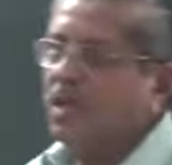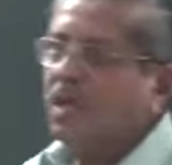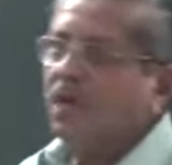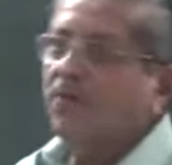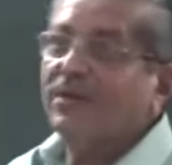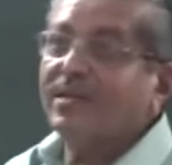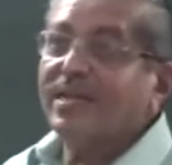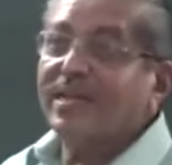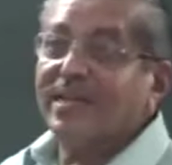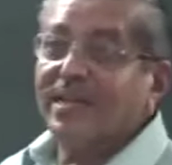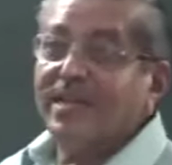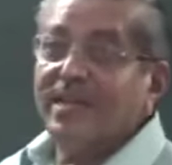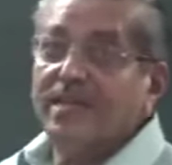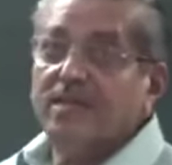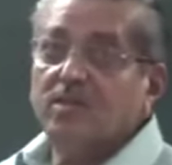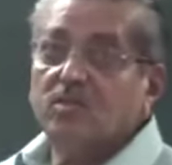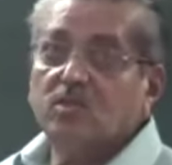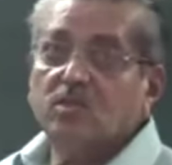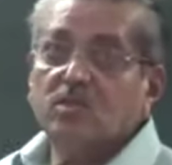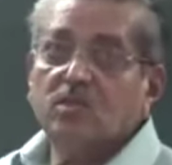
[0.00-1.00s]
What are
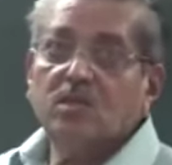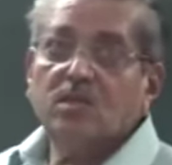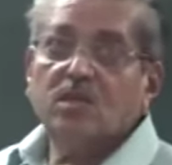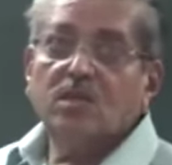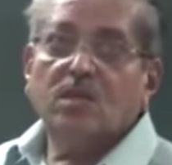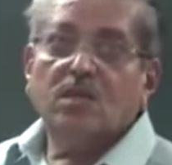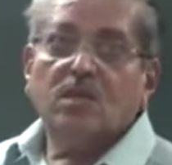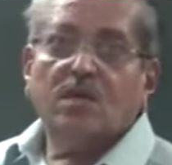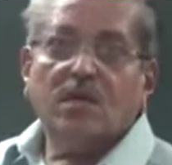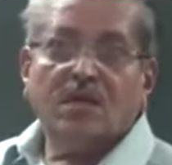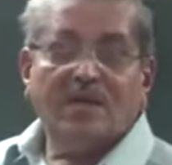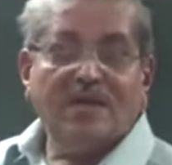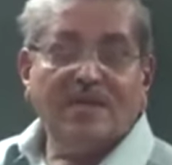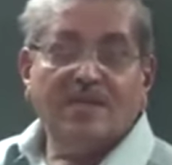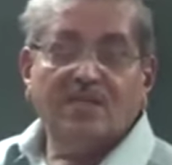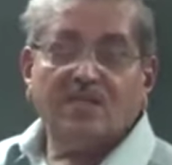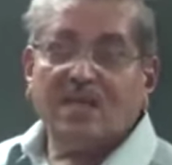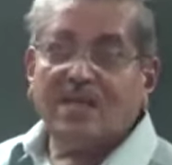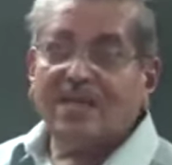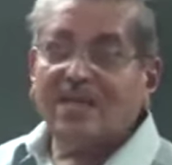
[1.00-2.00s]
allenes?
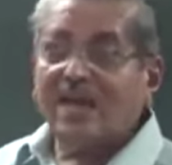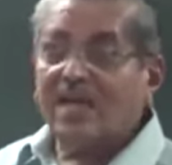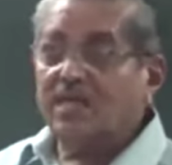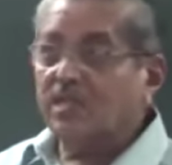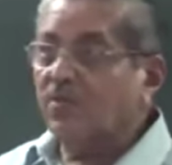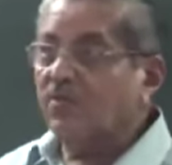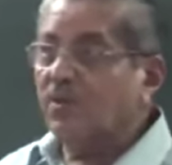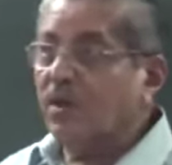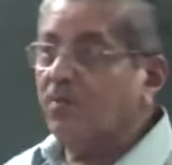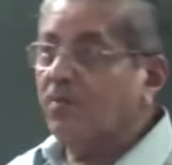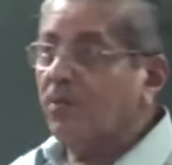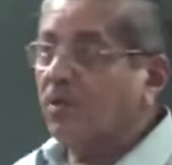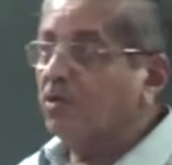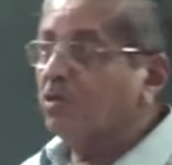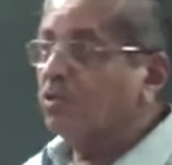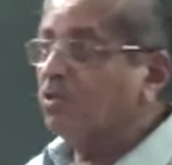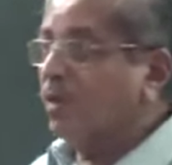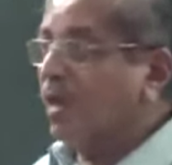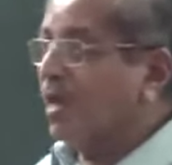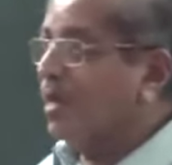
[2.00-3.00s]
Allenes are a class of
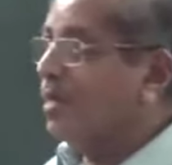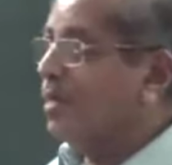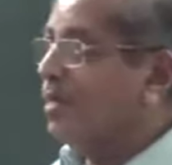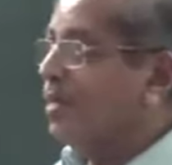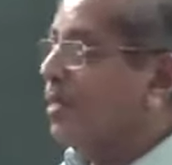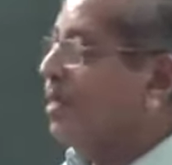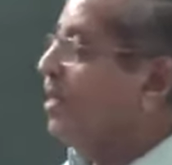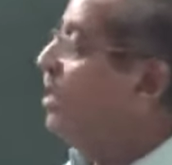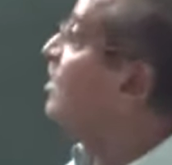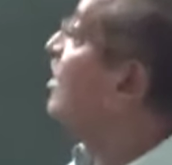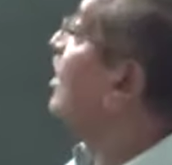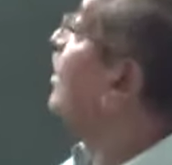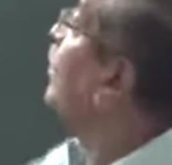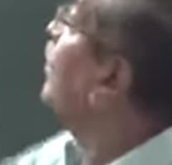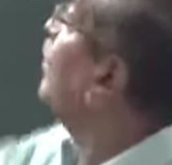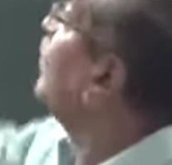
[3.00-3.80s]
compounds where the double